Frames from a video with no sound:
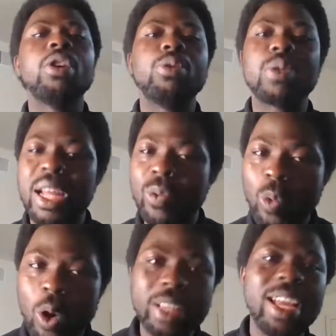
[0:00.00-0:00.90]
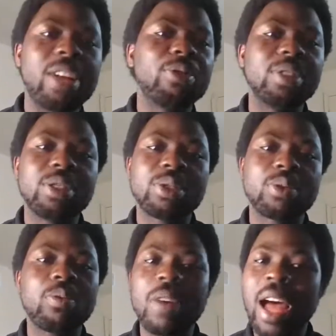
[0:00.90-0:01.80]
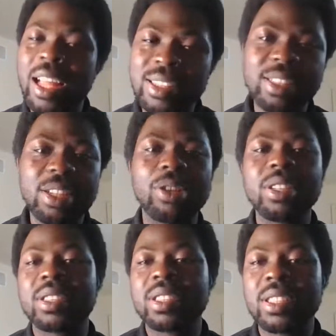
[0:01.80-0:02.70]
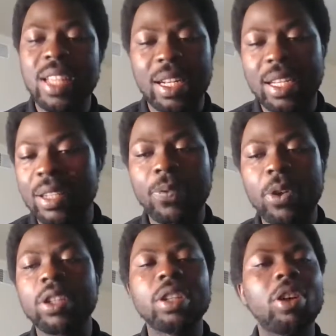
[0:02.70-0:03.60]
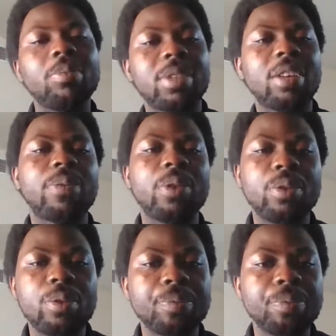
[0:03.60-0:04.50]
You can walk down to the school and say all these things, and then funding comes out for you.